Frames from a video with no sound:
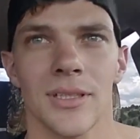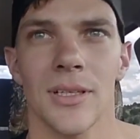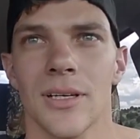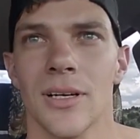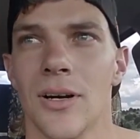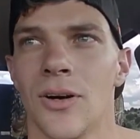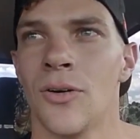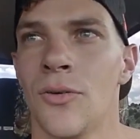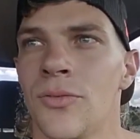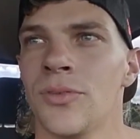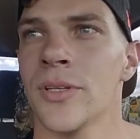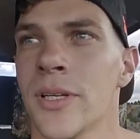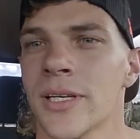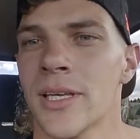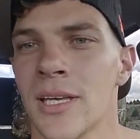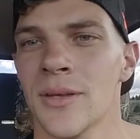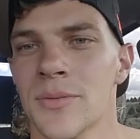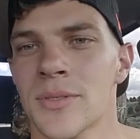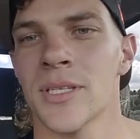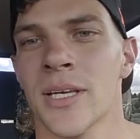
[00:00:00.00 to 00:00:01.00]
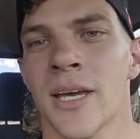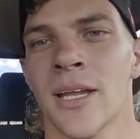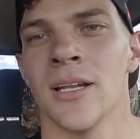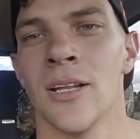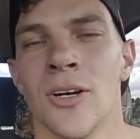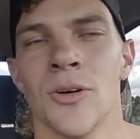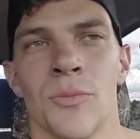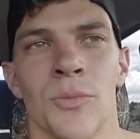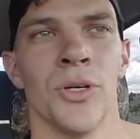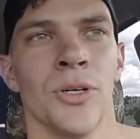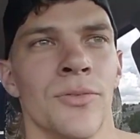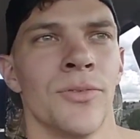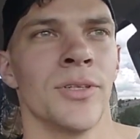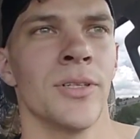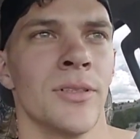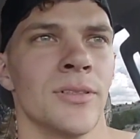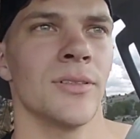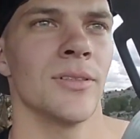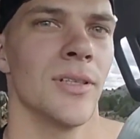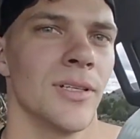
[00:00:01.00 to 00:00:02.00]
Hopefully it keeps the antelope
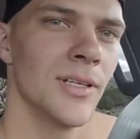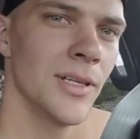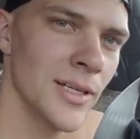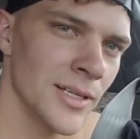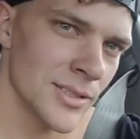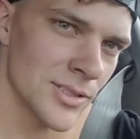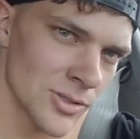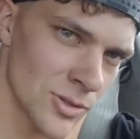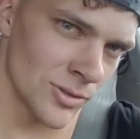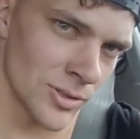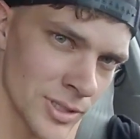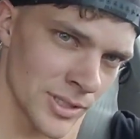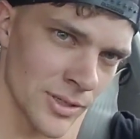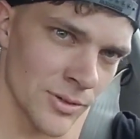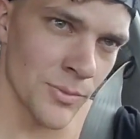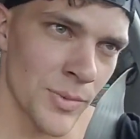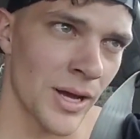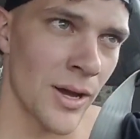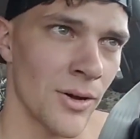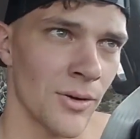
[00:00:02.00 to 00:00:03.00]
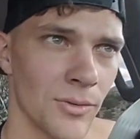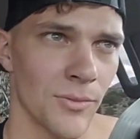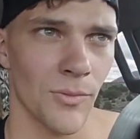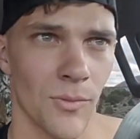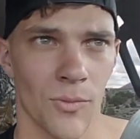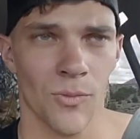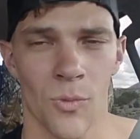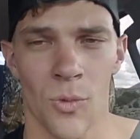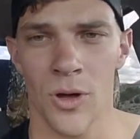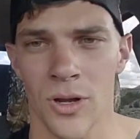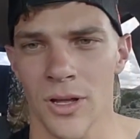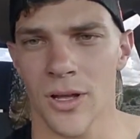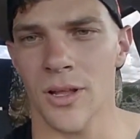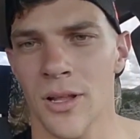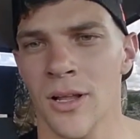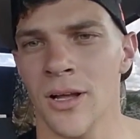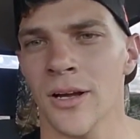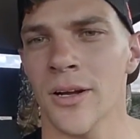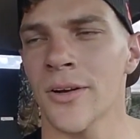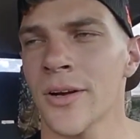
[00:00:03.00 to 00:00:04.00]
moving. It's only about 1
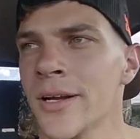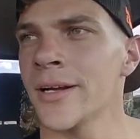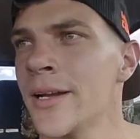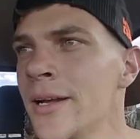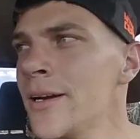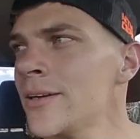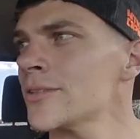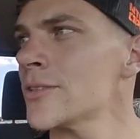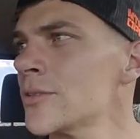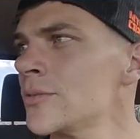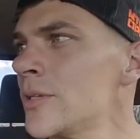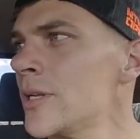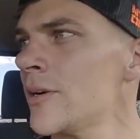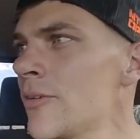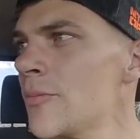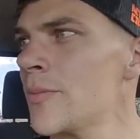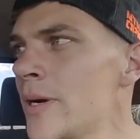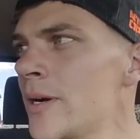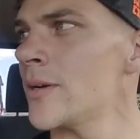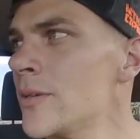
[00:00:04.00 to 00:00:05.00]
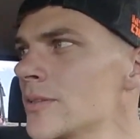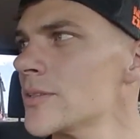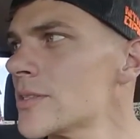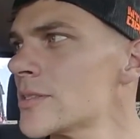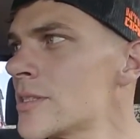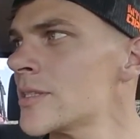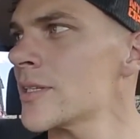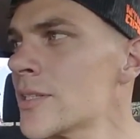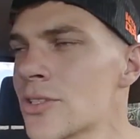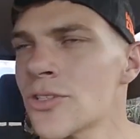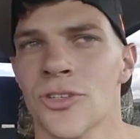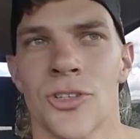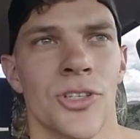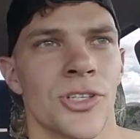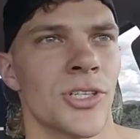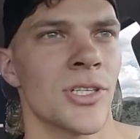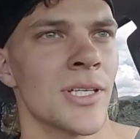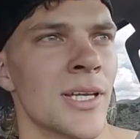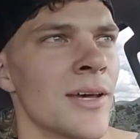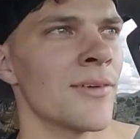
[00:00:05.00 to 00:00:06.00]
o'clock right now, so we'll have about 6 or
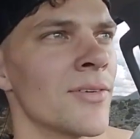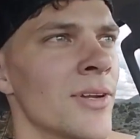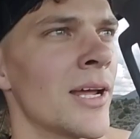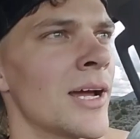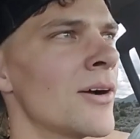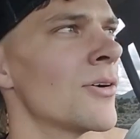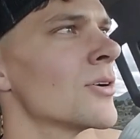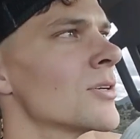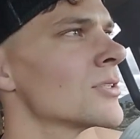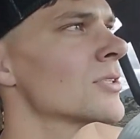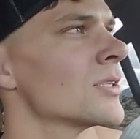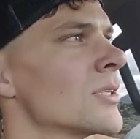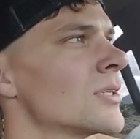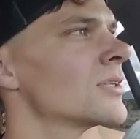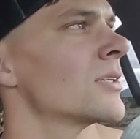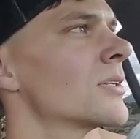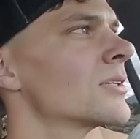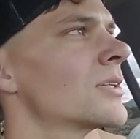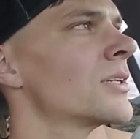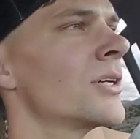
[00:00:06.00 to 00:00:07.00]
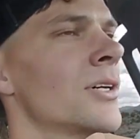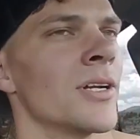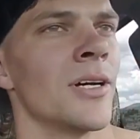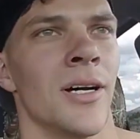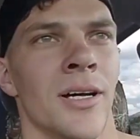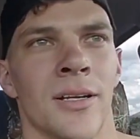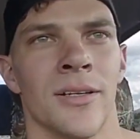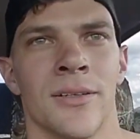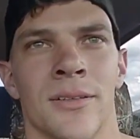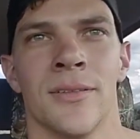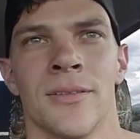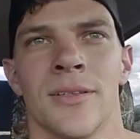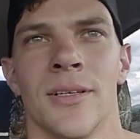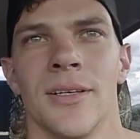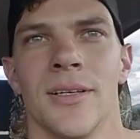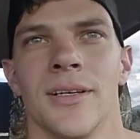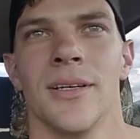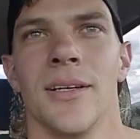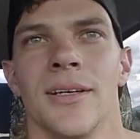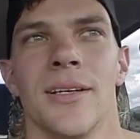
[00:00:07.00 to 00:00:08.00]
7 hours of good hunting.
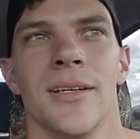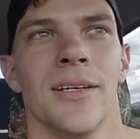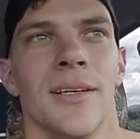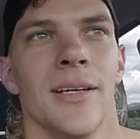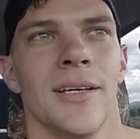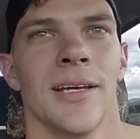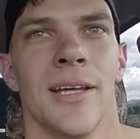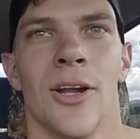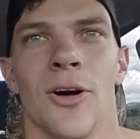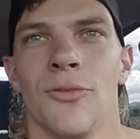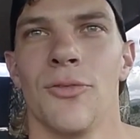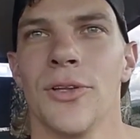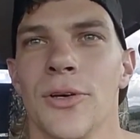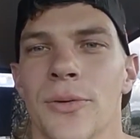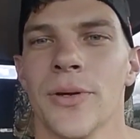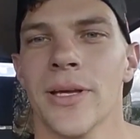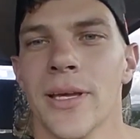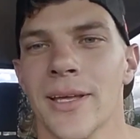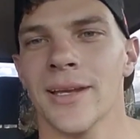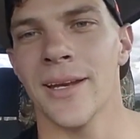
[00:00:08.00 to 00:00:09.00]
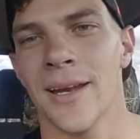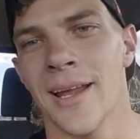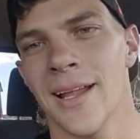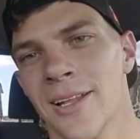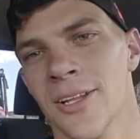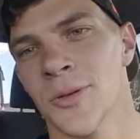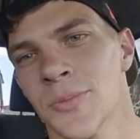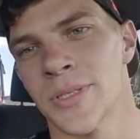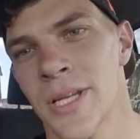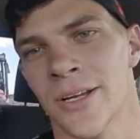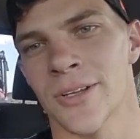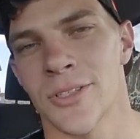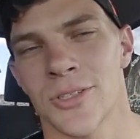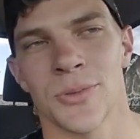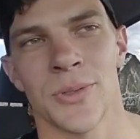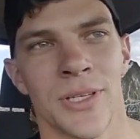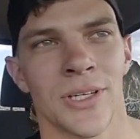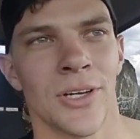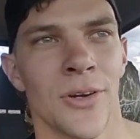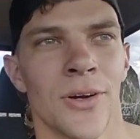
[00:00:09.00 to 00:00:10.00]
Hopefully we can get an antelope down so we
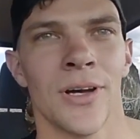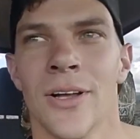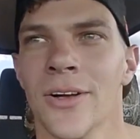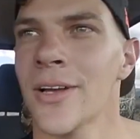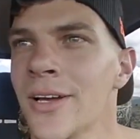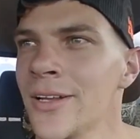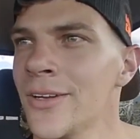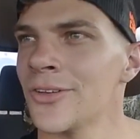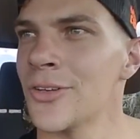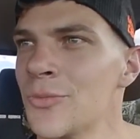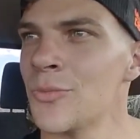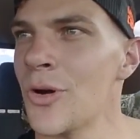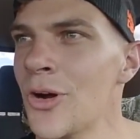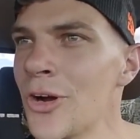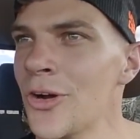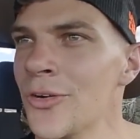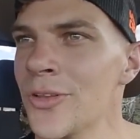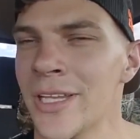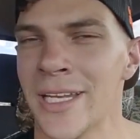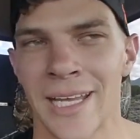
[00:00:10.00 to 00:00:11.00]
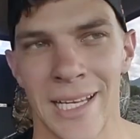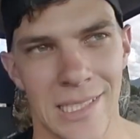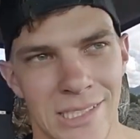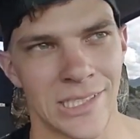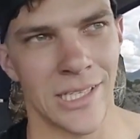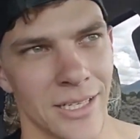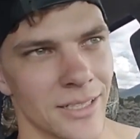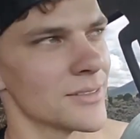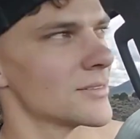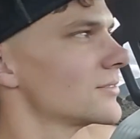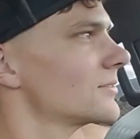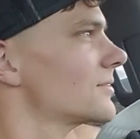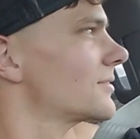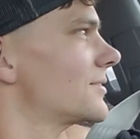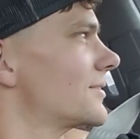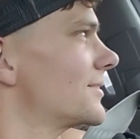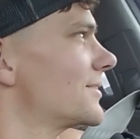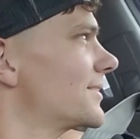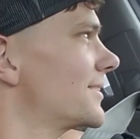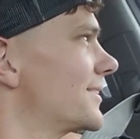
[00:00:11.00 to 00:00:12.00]
can go elk hunting tomorrow and the next day.
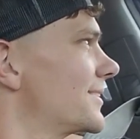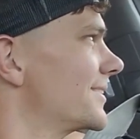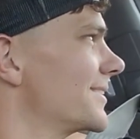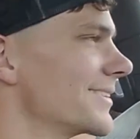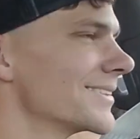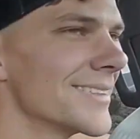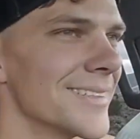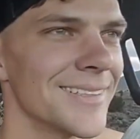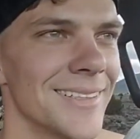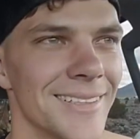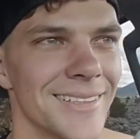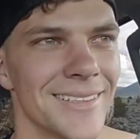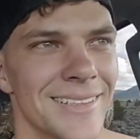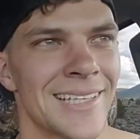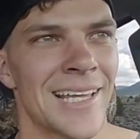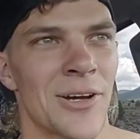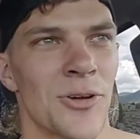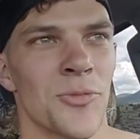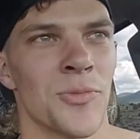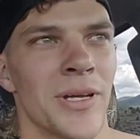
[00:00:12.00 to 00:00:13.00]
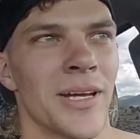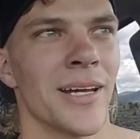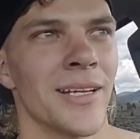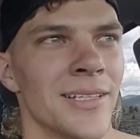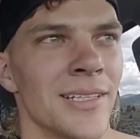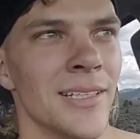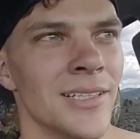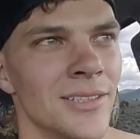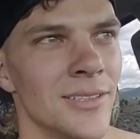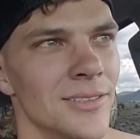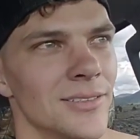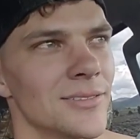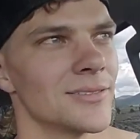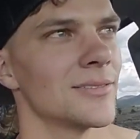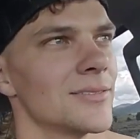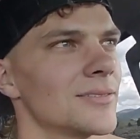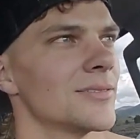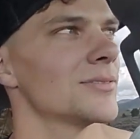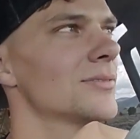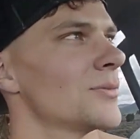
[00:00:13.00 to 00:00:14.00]
That would be ideal.
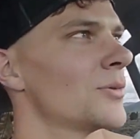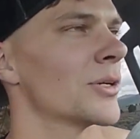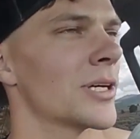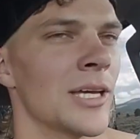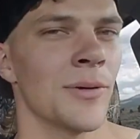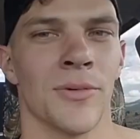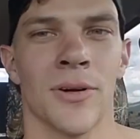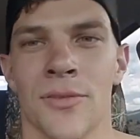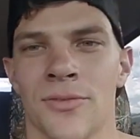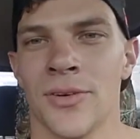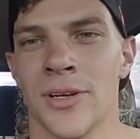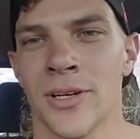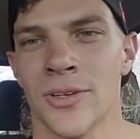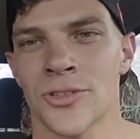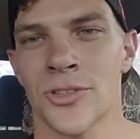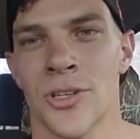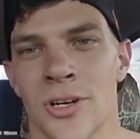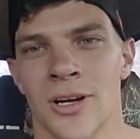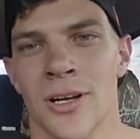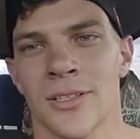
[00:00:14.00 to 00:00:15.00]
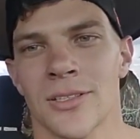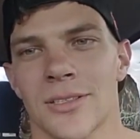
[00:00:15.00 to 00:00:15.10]
We'll keep our fingers crossed.